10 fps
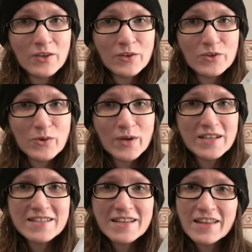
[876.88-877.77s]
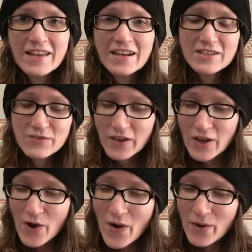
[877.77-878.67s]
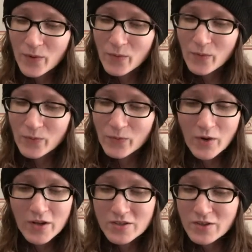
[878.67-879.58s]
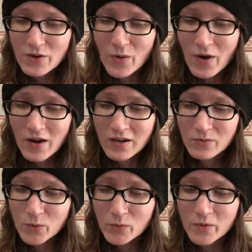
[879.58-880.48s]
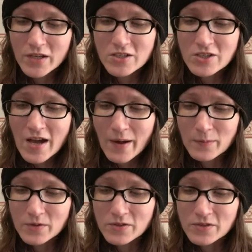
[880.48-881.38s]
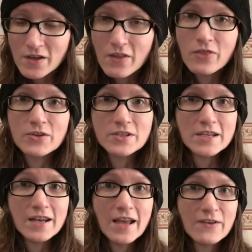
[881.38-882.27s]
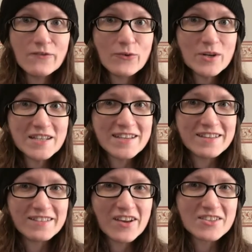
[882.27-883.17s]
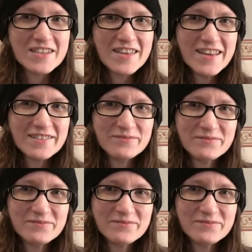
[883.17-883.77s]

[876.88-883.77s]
Join us in the next video, and we will continue on. We'll read chapters 13 and 14. I'll see you then.